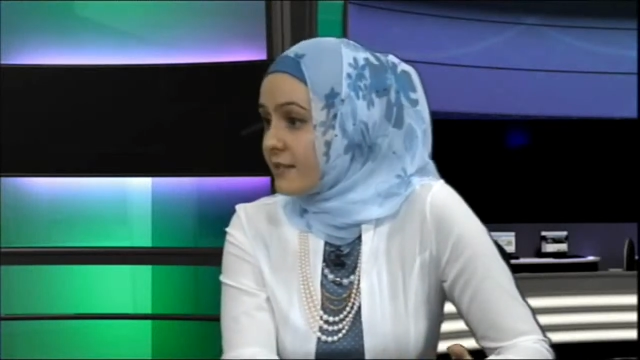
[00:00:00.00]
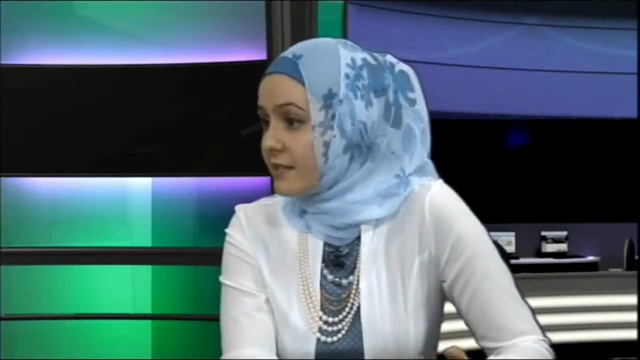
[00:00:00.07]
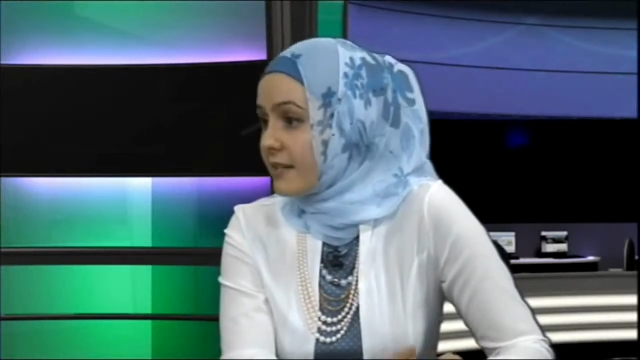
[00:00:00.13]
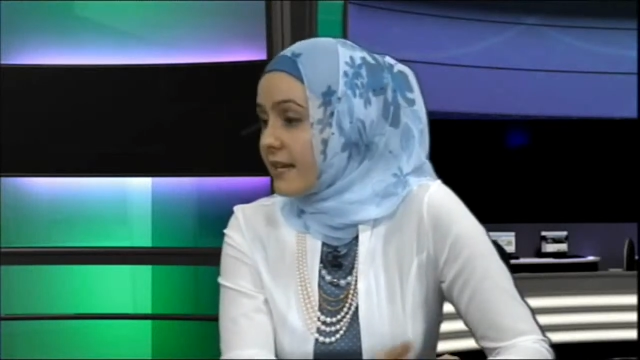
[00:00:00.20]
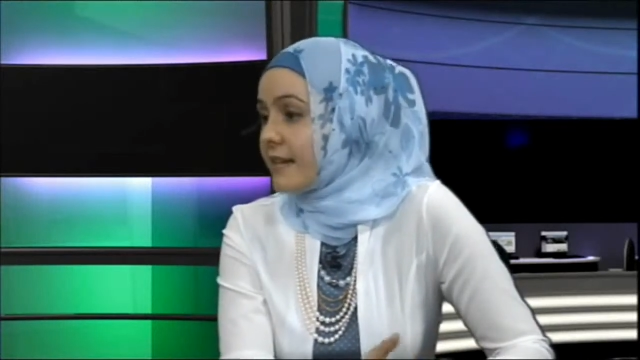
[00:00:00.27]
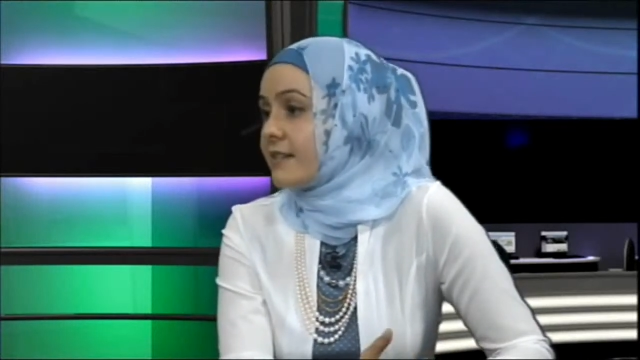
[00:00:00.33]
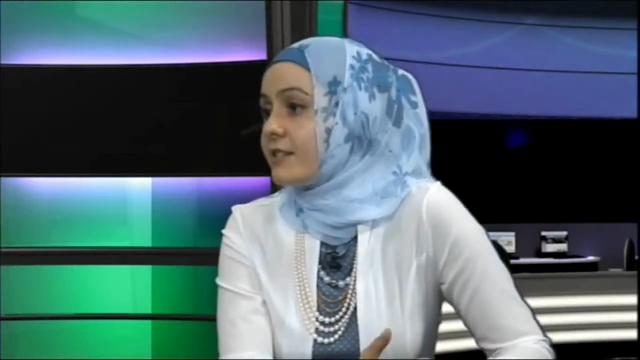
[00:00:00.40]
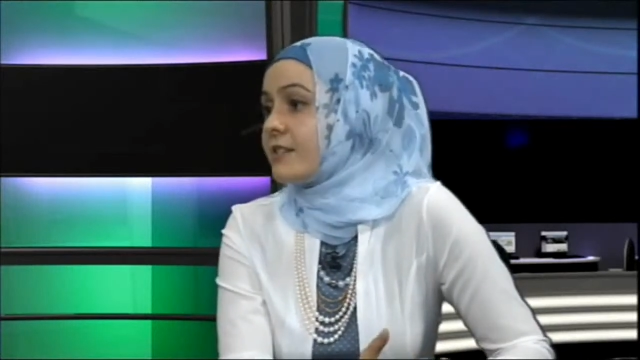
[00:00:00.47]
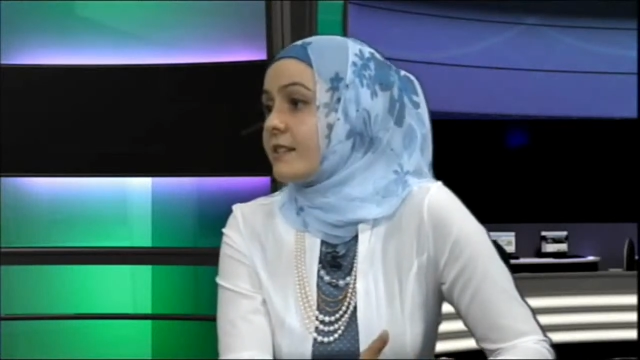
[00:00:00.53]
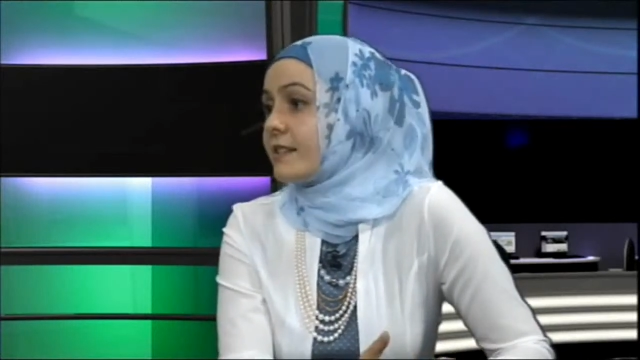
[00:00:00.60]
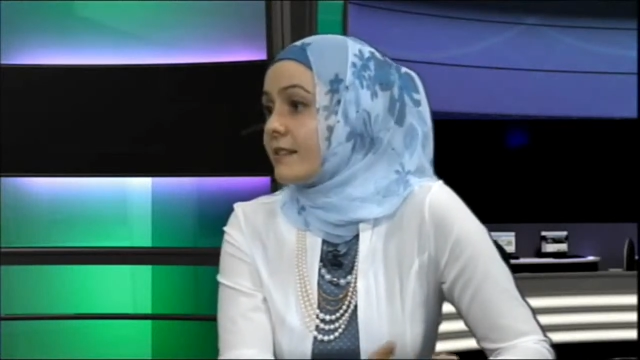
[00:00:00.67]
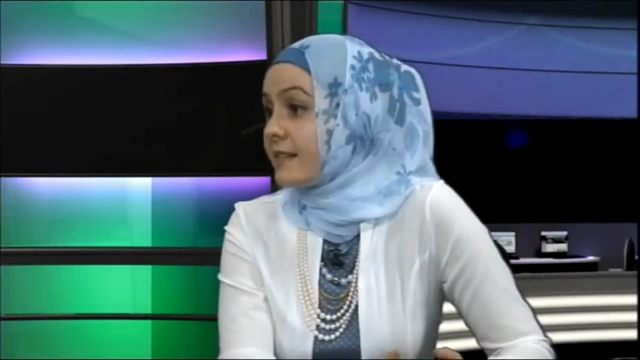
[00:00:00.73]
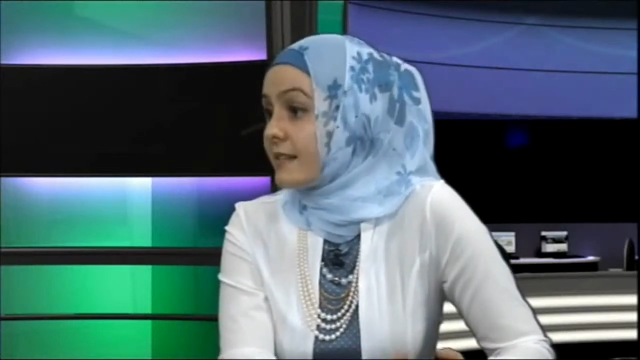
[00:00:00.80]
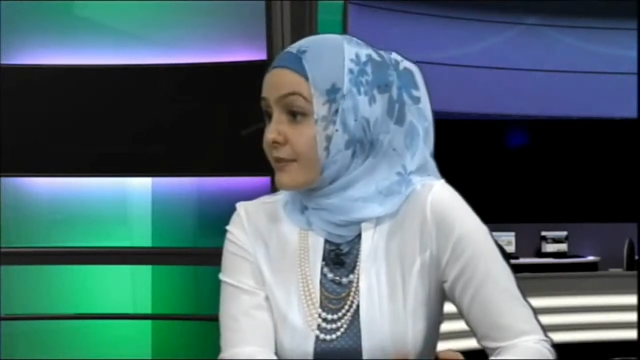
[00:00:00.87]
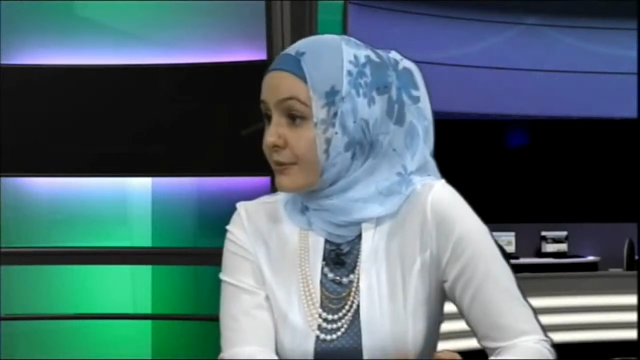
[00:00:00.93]

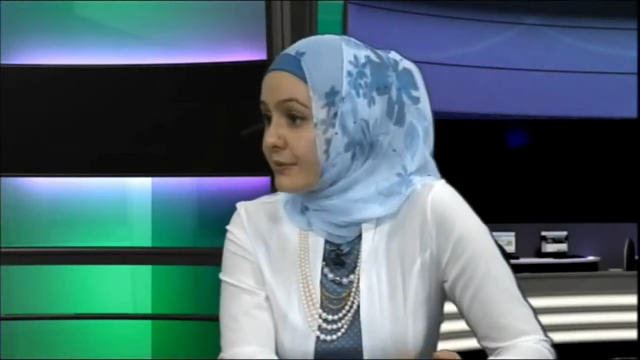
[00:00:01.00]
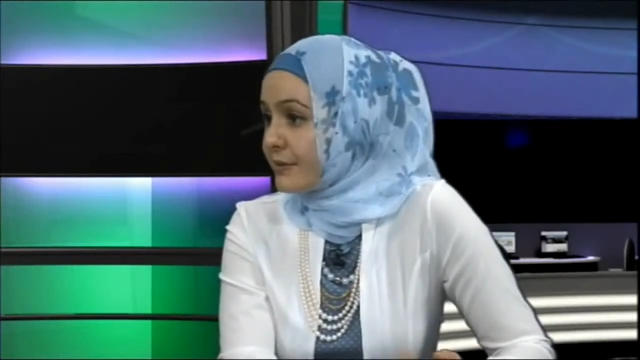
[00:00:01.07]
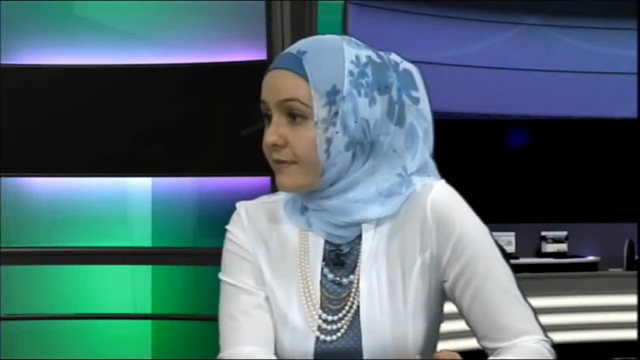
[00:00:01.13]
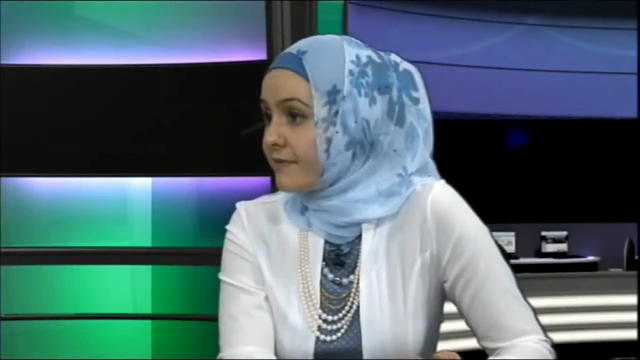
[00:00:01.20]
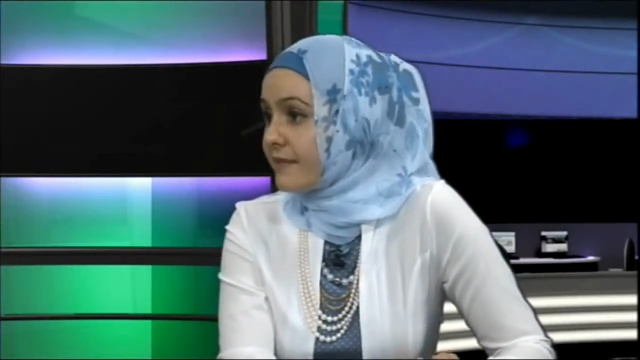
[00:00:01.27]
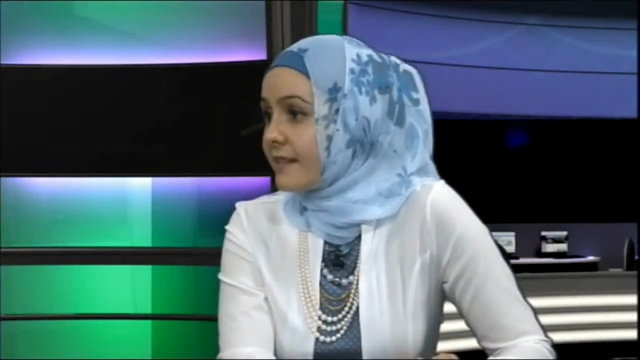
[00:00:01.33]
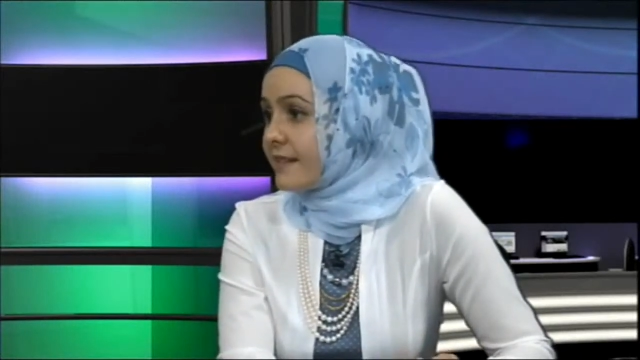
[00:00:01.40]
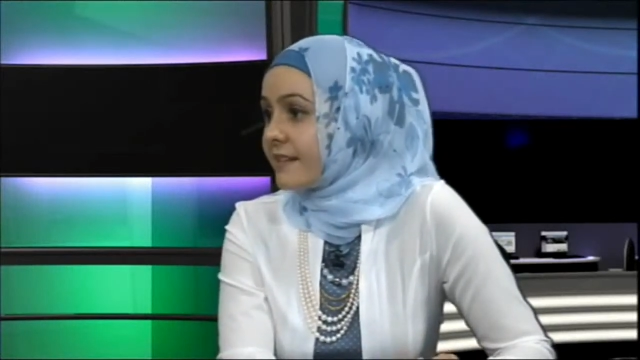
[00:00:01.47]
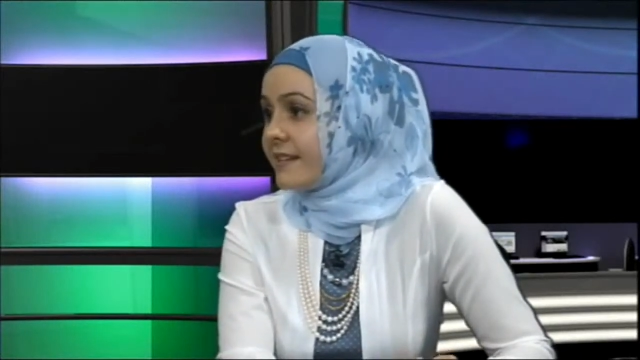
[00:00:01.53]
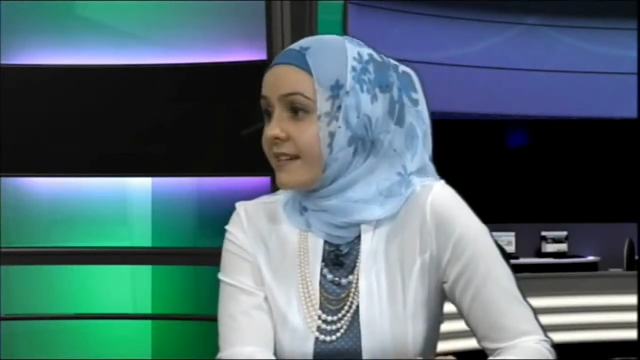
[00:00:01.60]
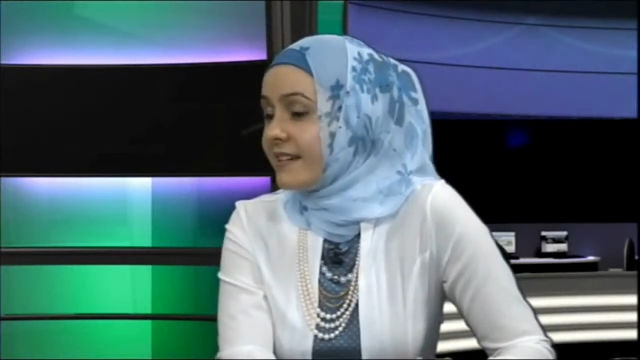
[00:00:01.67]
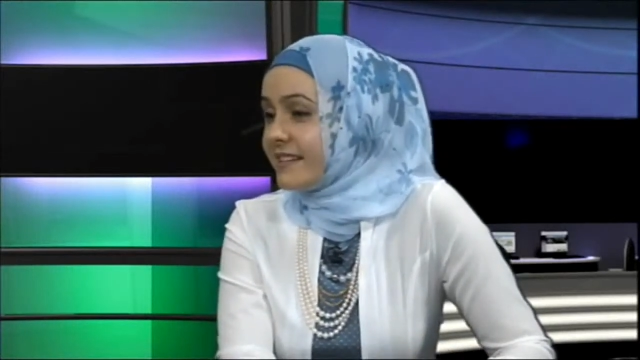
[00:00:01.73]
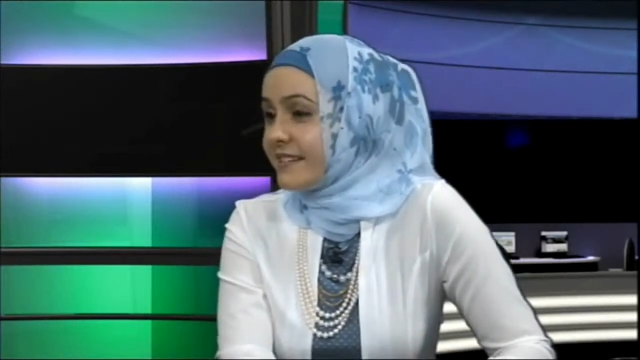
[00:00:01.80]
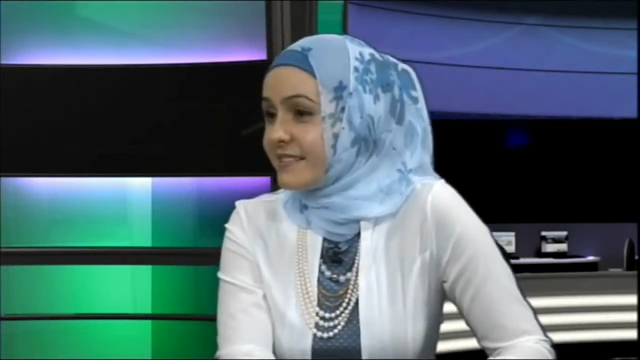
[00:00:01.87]
education and that sort of thing.